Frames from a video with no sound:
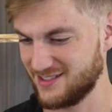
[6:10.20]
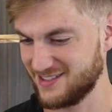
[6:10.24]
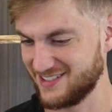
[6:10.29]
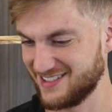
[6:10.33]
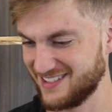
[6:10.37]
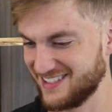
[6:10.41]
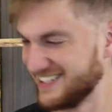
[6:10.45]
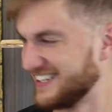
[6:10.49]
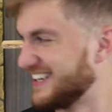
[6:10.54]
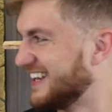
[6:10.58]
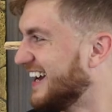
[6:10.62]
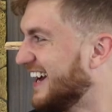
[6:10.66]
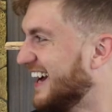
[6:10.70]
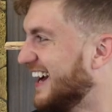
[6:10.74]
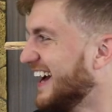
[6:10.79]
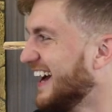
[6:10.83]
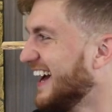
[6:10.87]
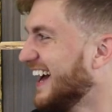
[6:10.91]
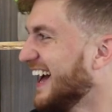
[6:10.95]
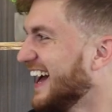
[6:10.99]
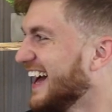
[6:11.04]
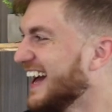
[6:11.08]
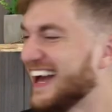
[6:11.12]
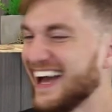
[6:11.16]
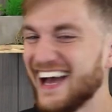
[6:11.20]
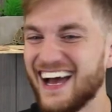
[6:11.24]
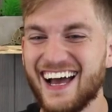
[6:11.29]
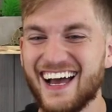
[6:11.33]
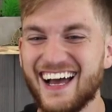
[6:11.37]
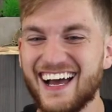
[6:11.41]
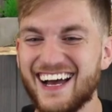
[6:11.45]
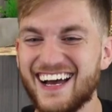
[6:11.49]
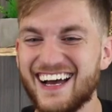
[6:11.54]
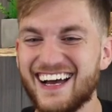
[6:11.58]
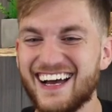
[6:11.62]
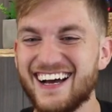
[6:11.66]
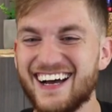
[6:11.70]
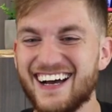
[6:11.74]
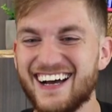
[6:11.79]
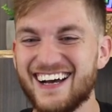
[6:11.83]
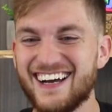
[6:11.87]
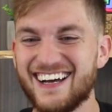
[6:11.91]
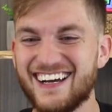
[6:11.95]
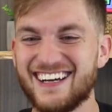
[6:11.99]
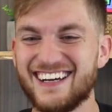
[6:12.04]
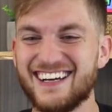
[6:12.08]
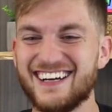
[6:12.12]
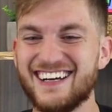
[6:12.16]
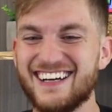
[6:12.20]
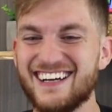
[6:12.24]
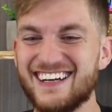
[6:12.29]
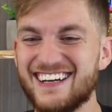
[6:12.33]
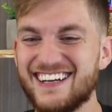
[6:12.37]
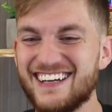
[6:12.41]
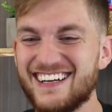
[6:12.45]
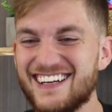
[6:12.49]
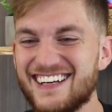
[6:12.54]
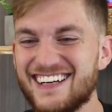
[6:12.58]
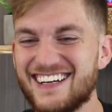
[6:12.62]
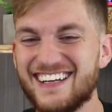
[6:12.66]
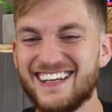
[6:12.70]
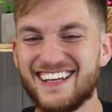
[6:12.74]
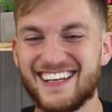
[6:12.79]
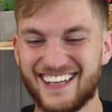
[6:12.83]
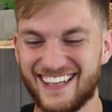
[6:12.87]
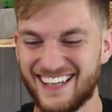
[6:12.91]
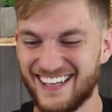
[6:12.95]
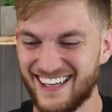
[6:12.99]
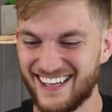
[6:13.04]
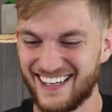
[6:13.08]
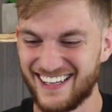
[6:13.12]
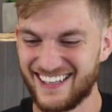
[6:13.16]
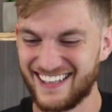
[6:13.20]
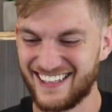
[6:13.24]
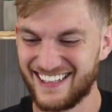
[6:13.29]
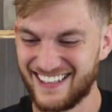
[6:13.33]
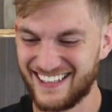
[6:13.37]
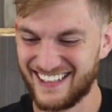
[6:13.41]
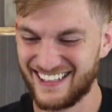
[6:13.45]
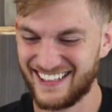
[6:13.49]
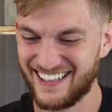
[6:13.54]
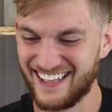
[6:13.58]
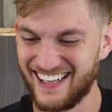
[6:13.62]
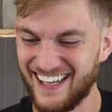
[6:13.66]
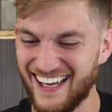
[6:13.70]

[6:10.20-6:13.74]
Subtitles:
(not speaking)